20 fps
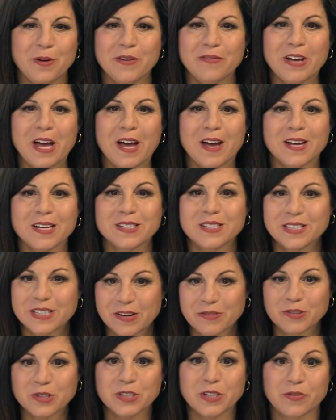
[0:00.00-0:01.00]
We've had
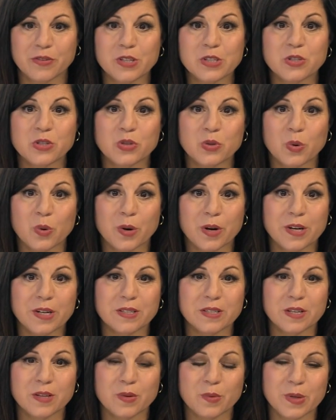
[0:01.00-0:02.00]
several different
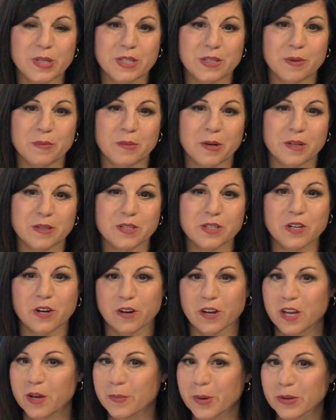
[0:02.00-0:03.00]
stories in the recent months
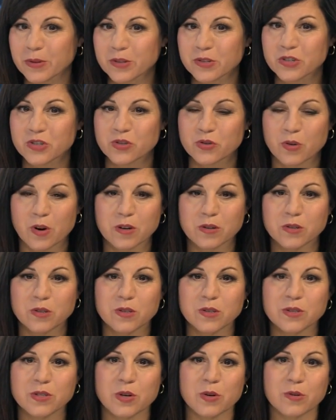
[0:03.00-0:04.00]
talking about the
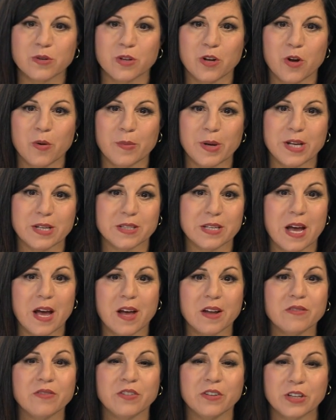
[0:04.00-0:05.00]
struggles Oklahoma has
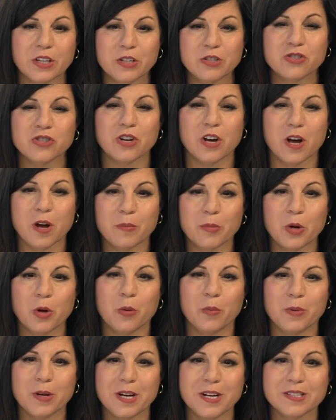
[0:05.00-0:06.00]
had filling job
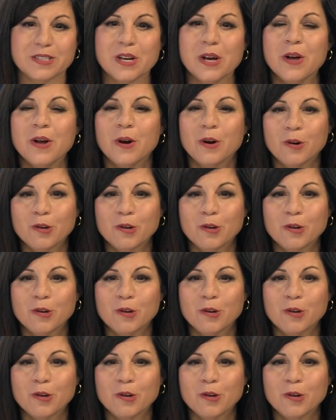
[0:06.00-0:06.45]
openings.